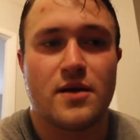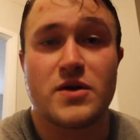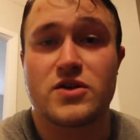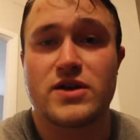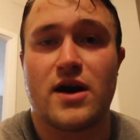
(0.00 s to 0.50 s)
I'm
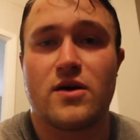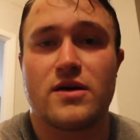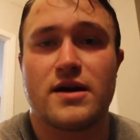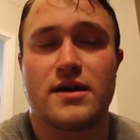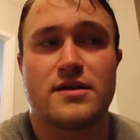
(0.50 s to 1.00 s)
gonna
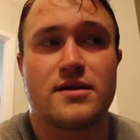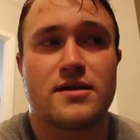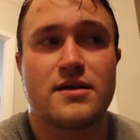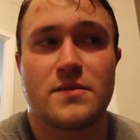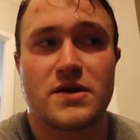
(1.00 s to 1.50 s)
shower and
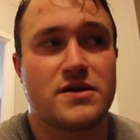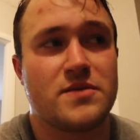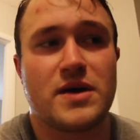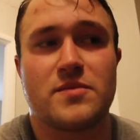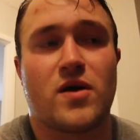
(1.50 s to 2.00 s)
I'm gonna
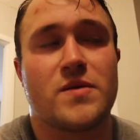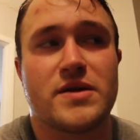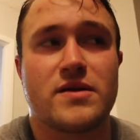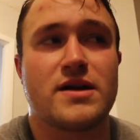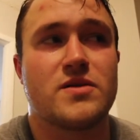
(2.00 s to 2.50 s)
clean my
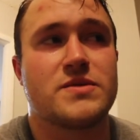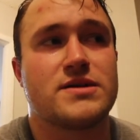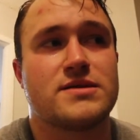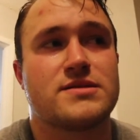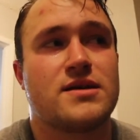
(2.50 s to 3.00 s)
apartment right now
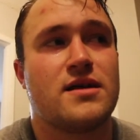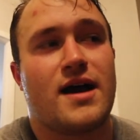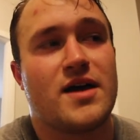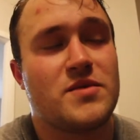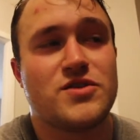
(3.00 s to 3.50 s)
because
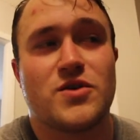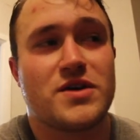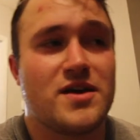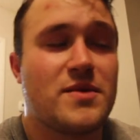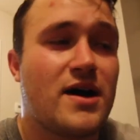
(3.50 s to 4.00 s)
I had been
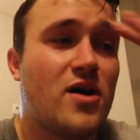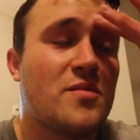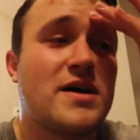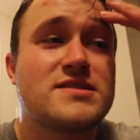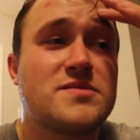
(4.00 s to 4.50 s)
joking about how
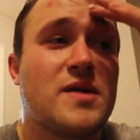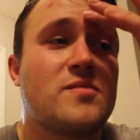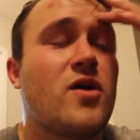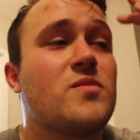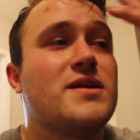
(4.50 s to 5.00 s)
messy my
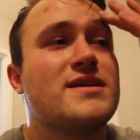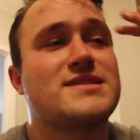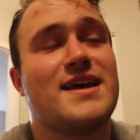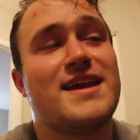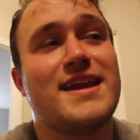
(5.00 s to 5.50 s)
apartment is,
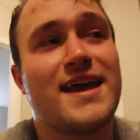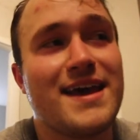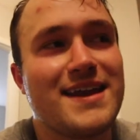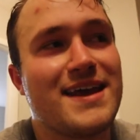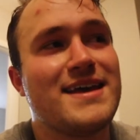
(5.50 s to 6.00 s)
and it
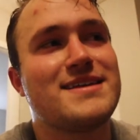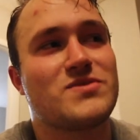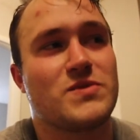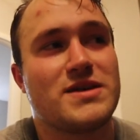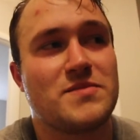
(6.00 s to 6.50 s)

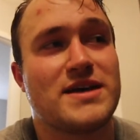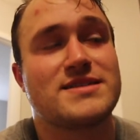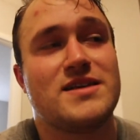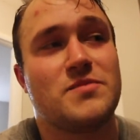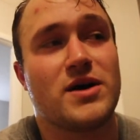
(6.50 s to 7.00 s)
is really
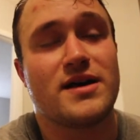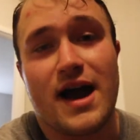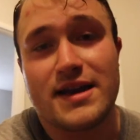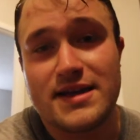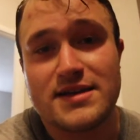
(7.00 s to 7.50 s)
messy, but
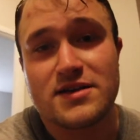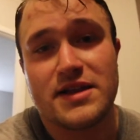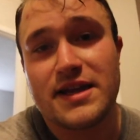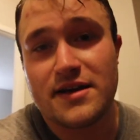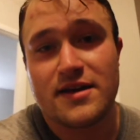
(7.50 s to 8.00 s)
I need to
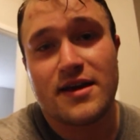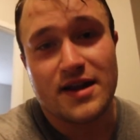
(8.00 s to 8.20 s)
clean it,